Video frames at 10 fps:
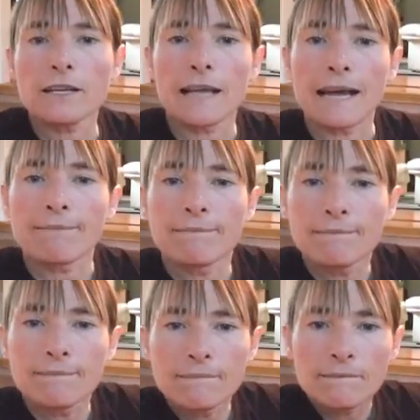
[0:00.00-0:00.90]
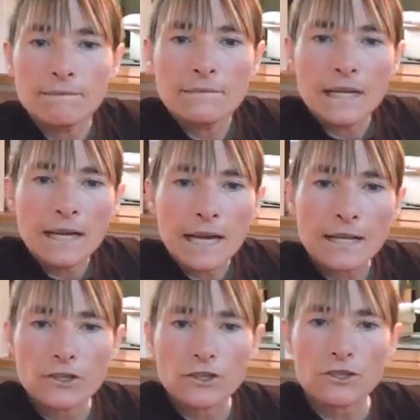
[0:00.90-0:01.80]
Yeah. How
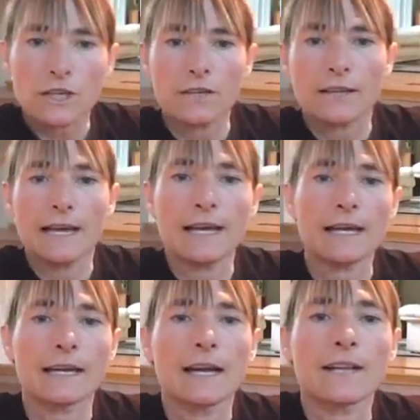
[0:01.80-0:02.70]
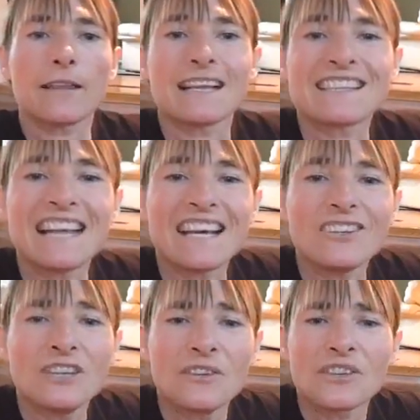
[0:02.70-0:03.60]
did you start that? I got that. See, I
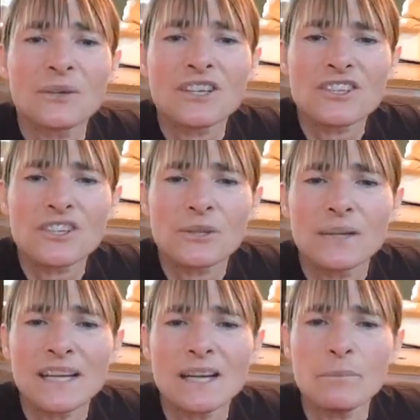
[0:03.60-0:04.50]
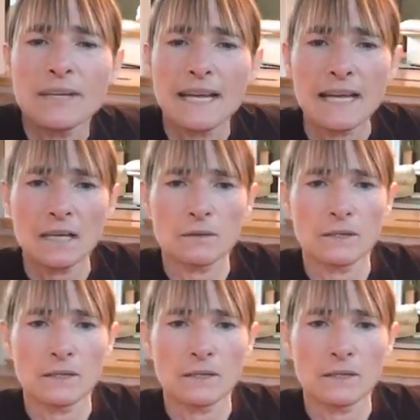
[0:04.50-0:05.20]
don't know if the questions are going up or down.